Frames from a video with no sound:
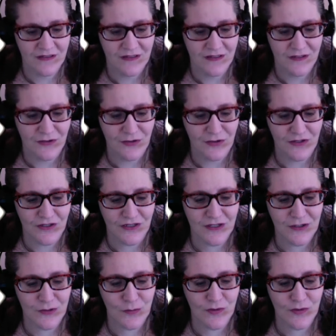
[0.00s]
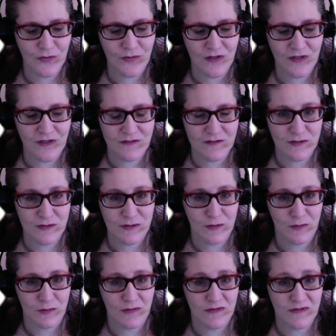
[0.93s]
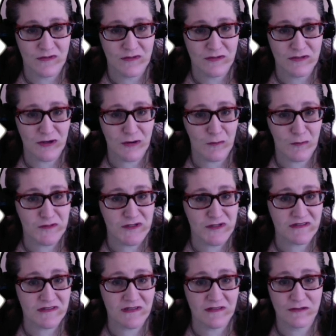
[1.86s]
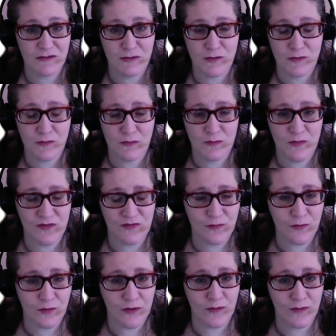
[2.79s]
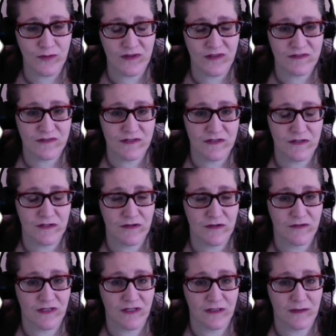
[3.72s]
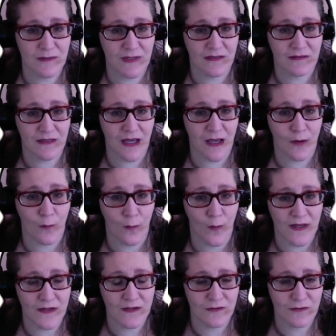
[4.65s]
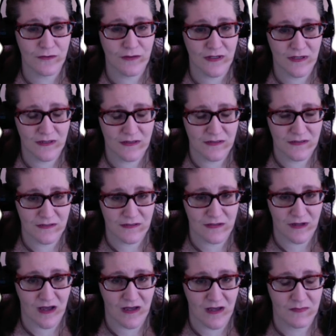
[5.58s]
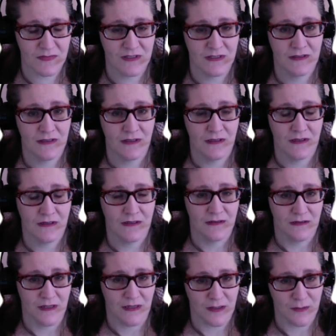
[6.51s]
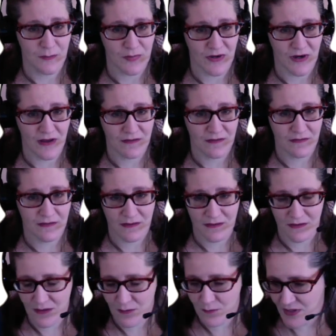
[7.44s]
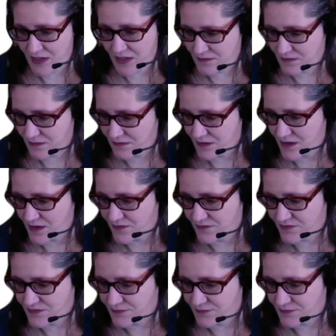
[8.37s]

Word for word: you're going to hear what you need to. So just as you move forward this year, think about that. When do you need to stop, take a breath, and come back to love?